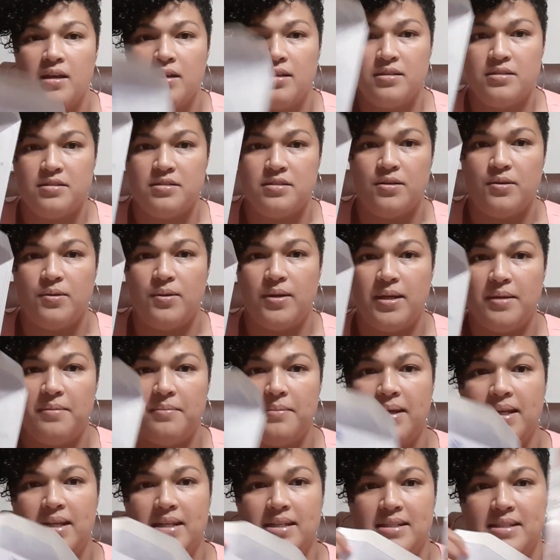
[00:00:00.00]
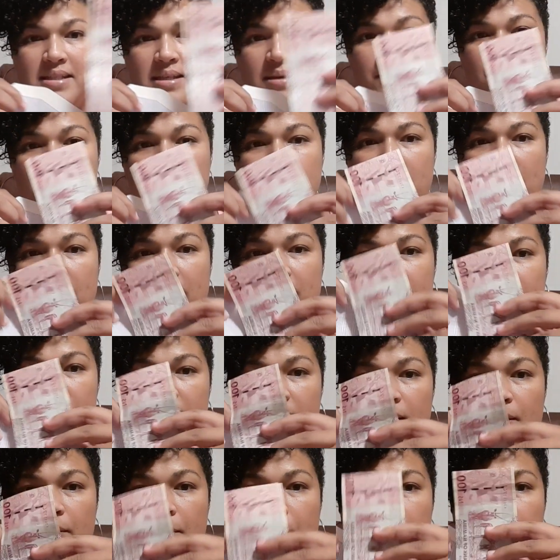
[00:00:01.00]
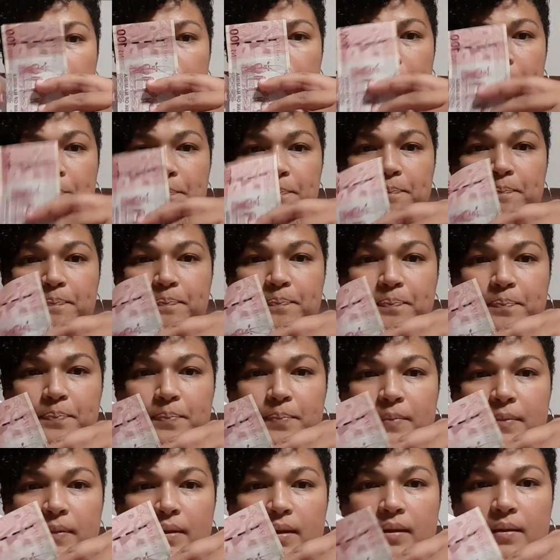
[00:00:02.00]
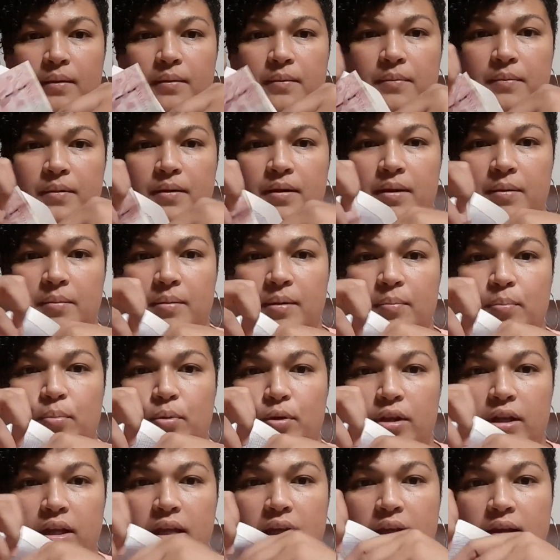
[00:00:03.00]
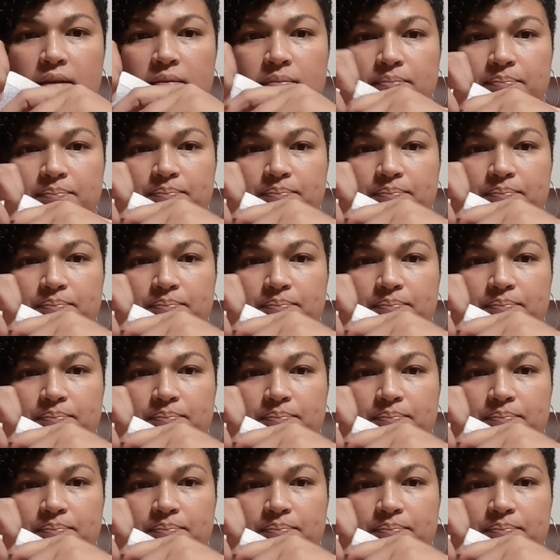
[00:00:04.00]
So in my December envelope I'm going to be putting